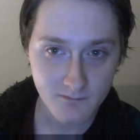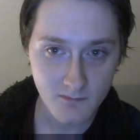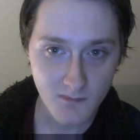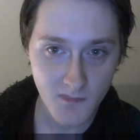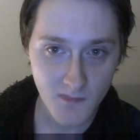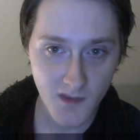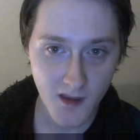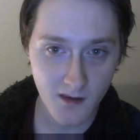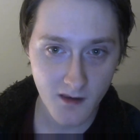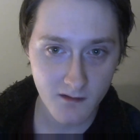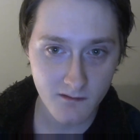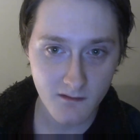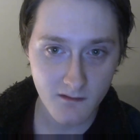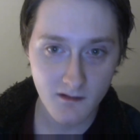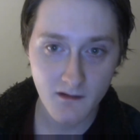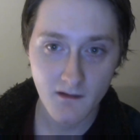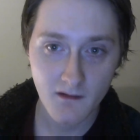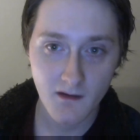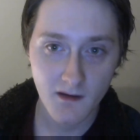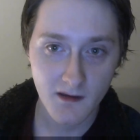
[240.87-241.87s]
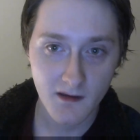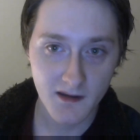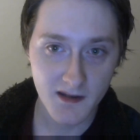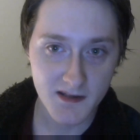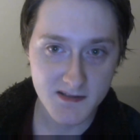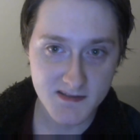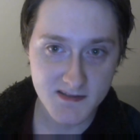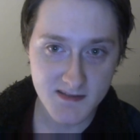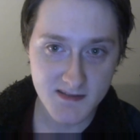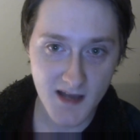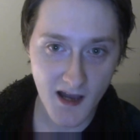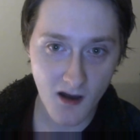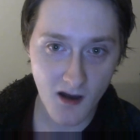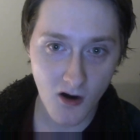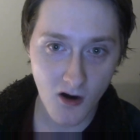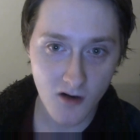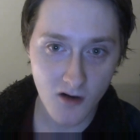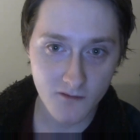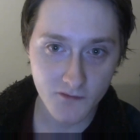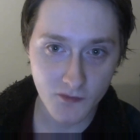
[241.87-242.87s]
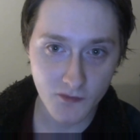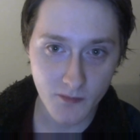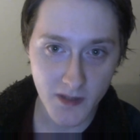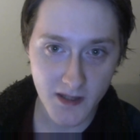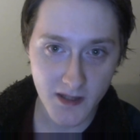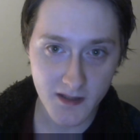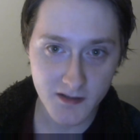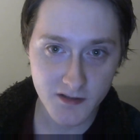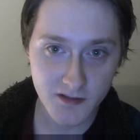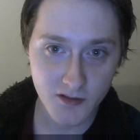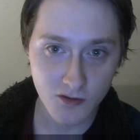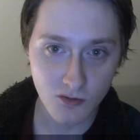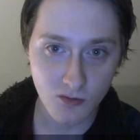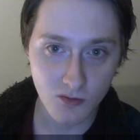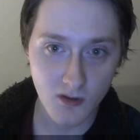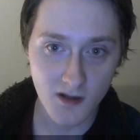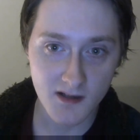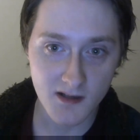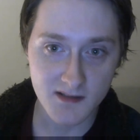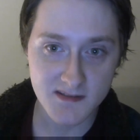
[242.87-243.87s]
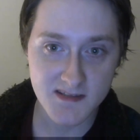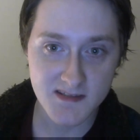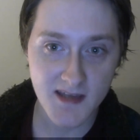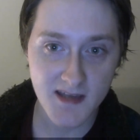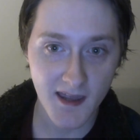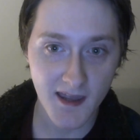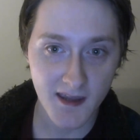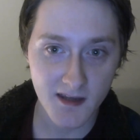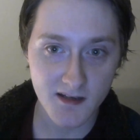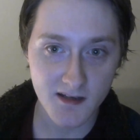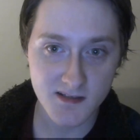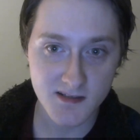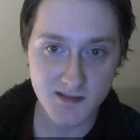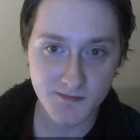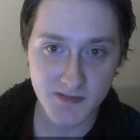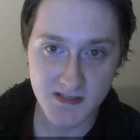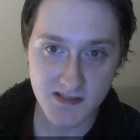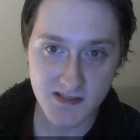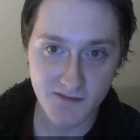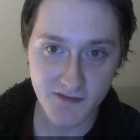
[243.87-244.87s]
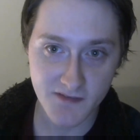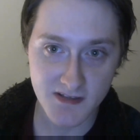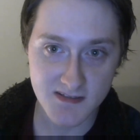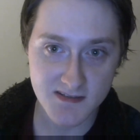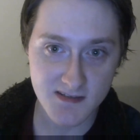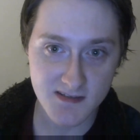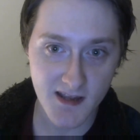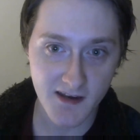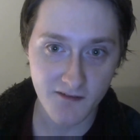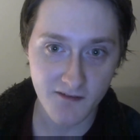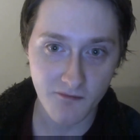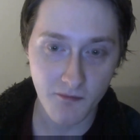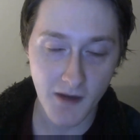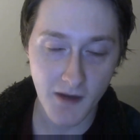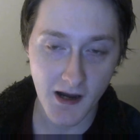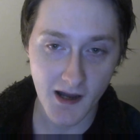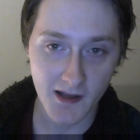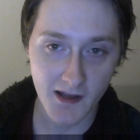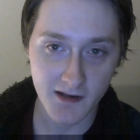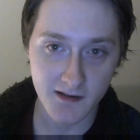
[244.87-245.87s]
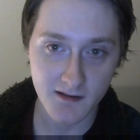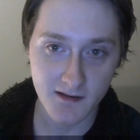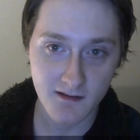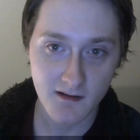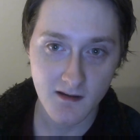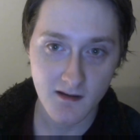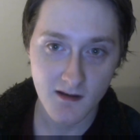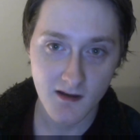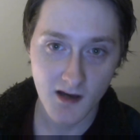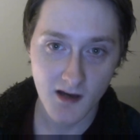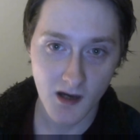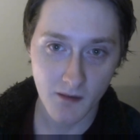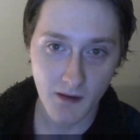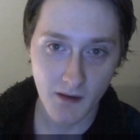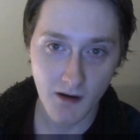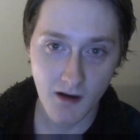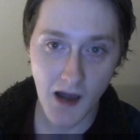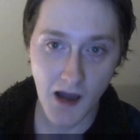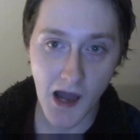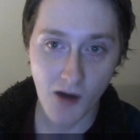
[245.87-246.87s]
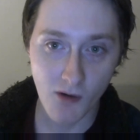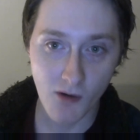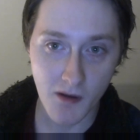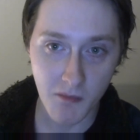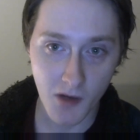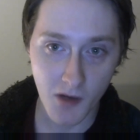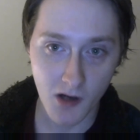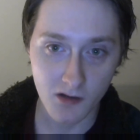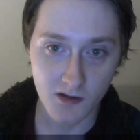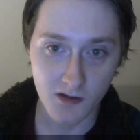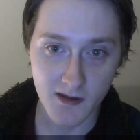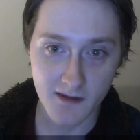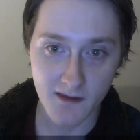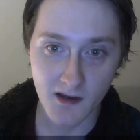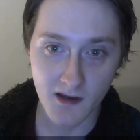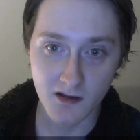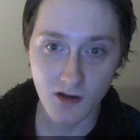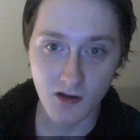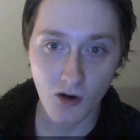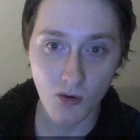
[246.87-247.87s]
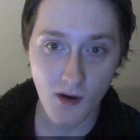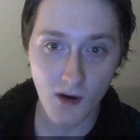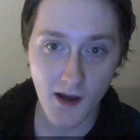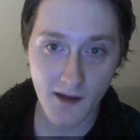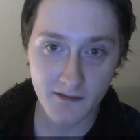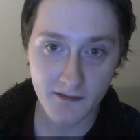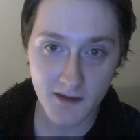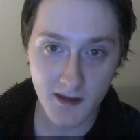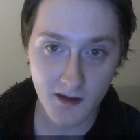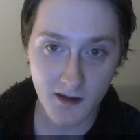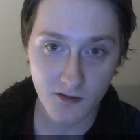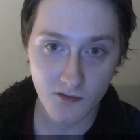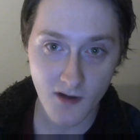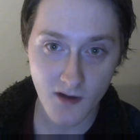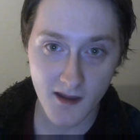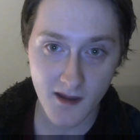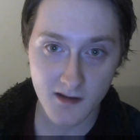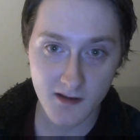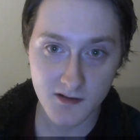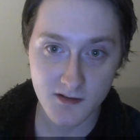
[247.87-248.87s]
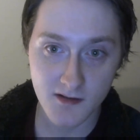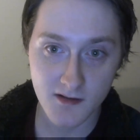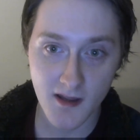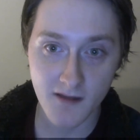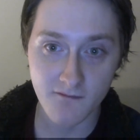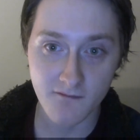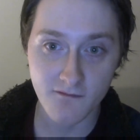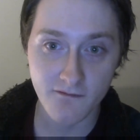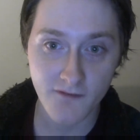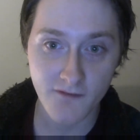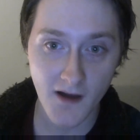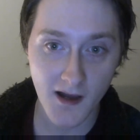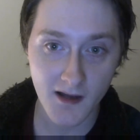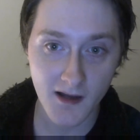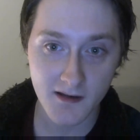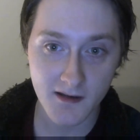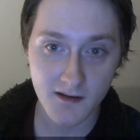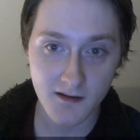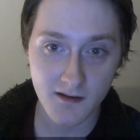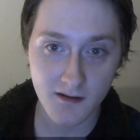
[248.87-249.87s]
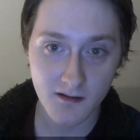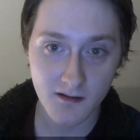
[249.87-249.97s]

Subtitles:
And it's not hard for me to attain a specific state of mind about how I'm ugly, and then go on the internet and find